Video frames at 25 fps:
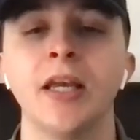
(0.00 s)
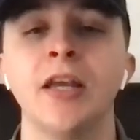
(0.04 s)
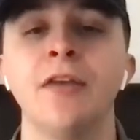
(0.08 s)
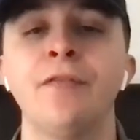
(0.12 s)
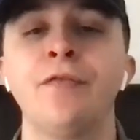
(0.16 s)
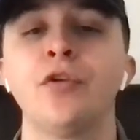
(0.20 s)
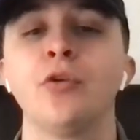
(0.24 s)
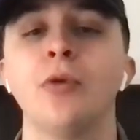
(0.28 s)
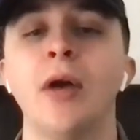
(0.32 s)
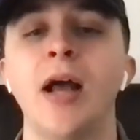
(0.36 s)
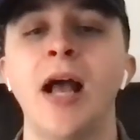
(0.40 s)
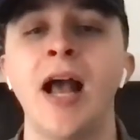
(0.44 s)

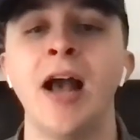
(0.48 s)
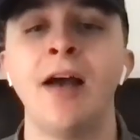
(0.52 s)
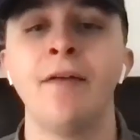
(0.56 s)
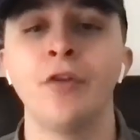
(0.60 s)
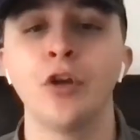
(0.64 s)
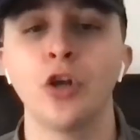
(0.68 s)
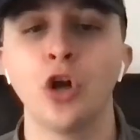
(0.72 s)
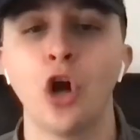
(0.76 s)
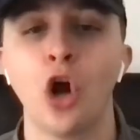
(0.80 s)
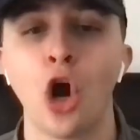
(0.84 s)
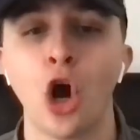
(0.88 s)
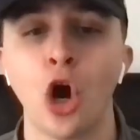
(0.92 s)
If you
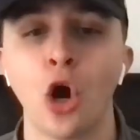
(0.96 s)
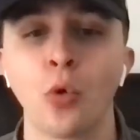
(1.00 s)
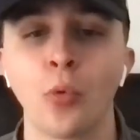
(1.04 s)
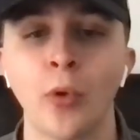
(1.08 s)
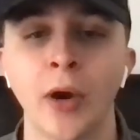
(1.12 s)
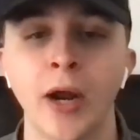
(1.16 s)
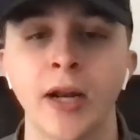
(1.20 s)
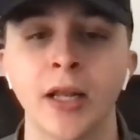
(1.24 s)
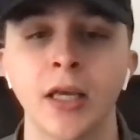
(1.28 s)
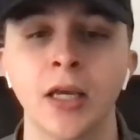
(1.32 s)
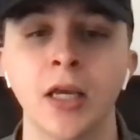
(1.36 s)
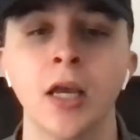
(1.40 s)
haven't
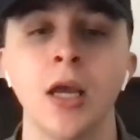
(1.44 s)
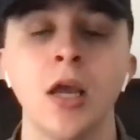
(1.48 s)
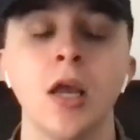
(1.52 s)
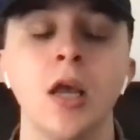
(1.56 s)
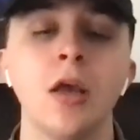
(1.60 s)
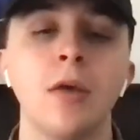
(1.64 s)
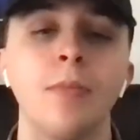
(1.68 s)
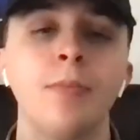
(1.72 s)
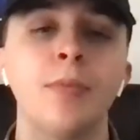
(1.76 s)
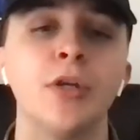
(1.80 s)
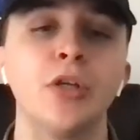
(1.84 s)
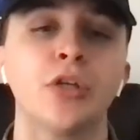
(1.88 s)
already,
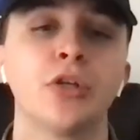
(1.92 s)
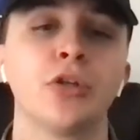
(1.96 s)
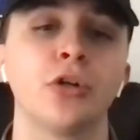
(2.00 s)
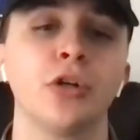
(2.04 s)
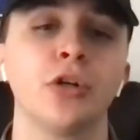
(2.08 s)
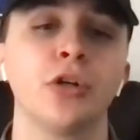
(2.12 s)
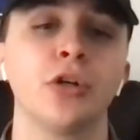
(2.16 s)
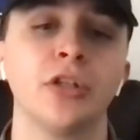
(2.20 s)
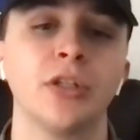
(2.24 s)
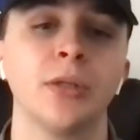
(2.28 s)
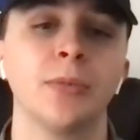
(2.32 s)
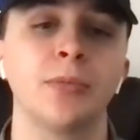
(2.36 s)
be sure
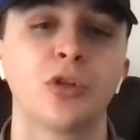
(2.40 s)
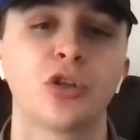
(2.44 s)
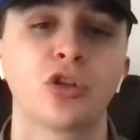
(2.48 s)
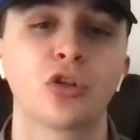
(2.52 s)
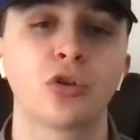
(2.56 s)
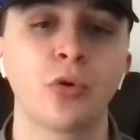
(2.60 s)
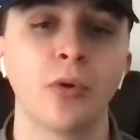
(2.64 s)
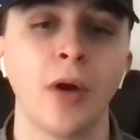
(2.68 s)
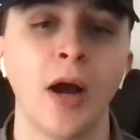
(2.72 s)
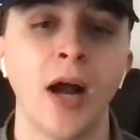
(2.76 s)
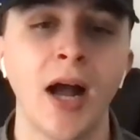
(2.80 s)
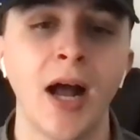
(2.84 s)
to
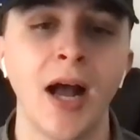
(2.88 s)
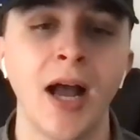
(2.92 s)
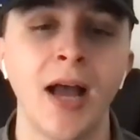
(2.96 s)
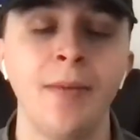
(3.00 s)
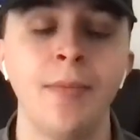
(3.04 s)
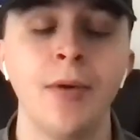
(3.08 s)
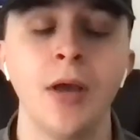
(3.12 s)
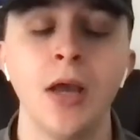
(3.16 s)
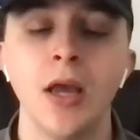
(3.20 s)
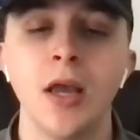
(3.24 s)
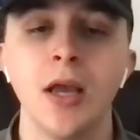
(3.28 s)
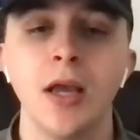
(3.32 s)

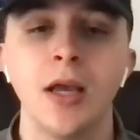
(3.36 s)
subscribe